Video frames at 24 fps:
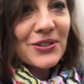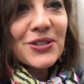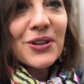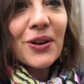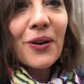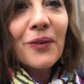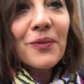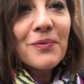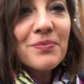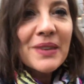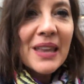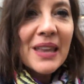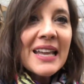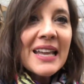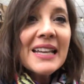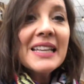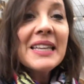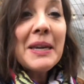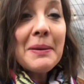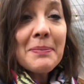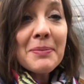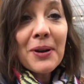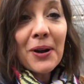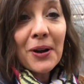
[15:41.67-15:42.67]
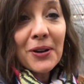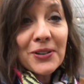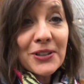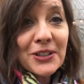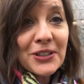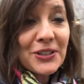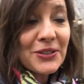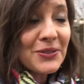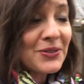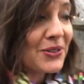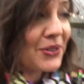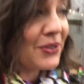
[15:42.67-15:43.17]
So keep
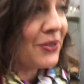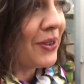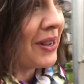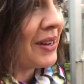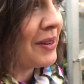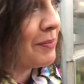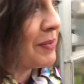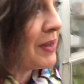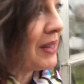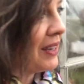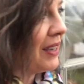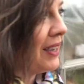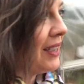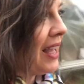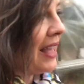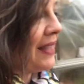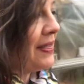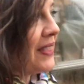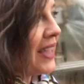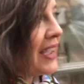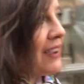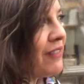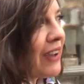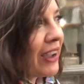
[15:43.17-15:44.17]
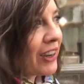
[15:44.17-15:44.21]
gardening, you two, and they've